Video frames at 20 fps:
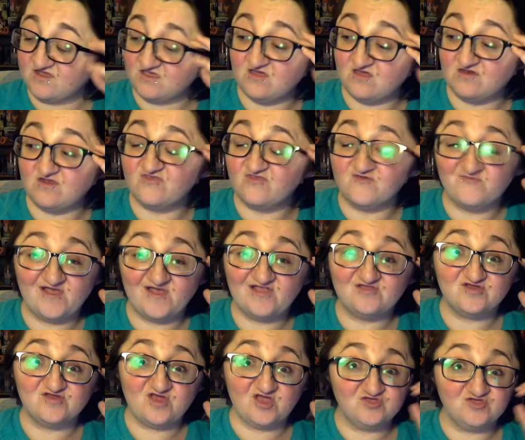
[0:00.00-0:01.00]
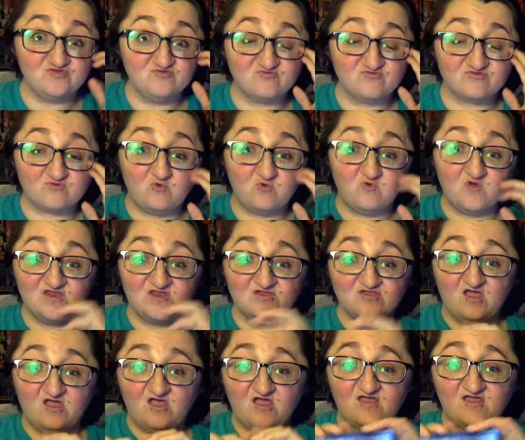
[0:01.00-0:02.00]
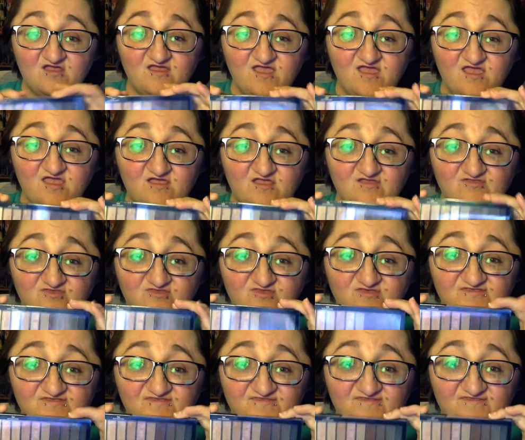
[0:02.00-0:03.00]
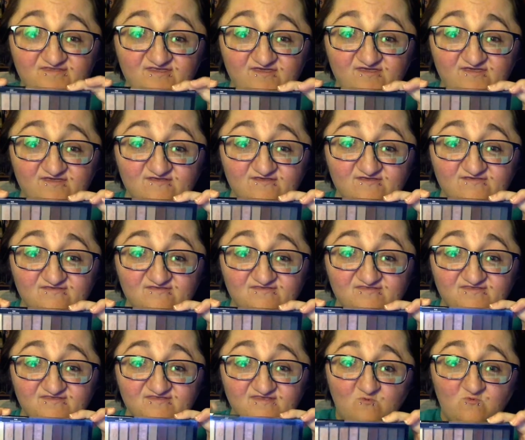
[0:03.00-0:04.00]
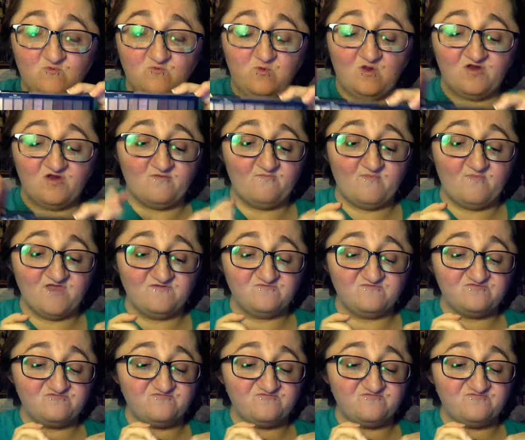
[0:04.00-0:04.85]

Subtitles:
Another palette I use quite a lot. This is one of my